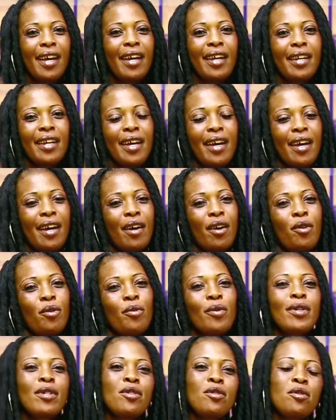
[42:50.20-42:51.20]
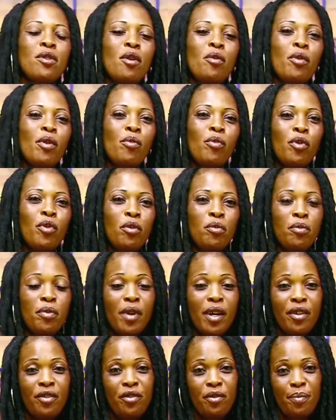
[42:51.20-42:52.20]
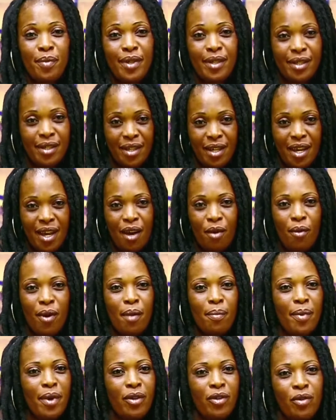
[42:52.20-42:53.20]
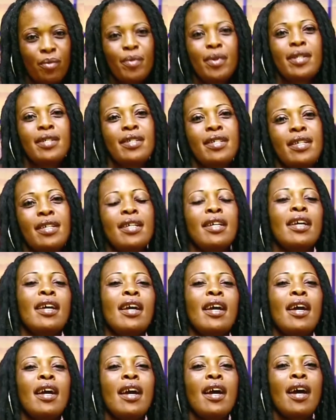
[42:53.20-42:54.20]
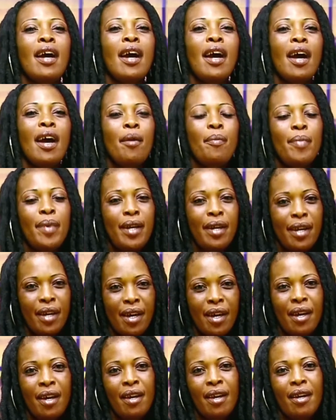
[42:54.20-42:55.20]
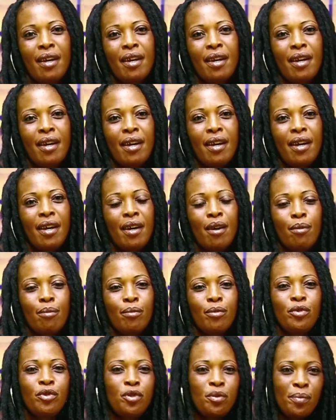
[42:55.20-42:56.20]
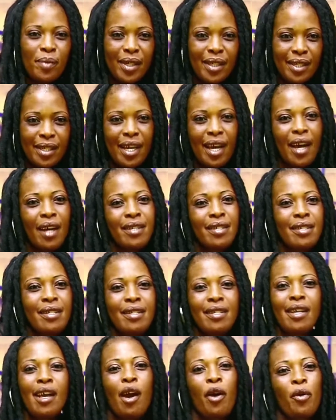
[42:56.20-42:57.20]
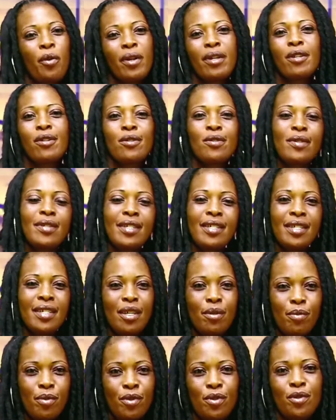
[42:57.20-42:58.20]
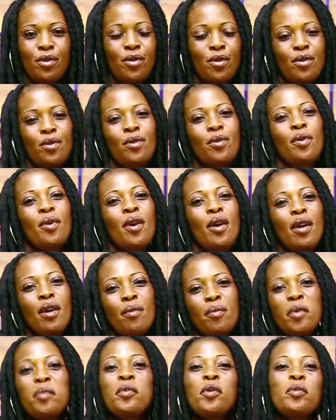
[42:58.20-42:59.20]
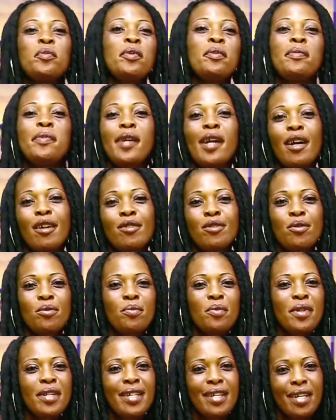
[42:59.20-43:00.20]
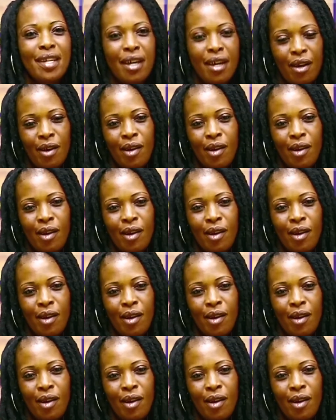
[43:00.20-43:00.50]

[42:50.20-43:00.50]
and now one saw Boba Jumezia, one my Jumezi, Abbey, um, Jumeza, Sissia Queen is a tinamonosono. Mamma Bibia, some money,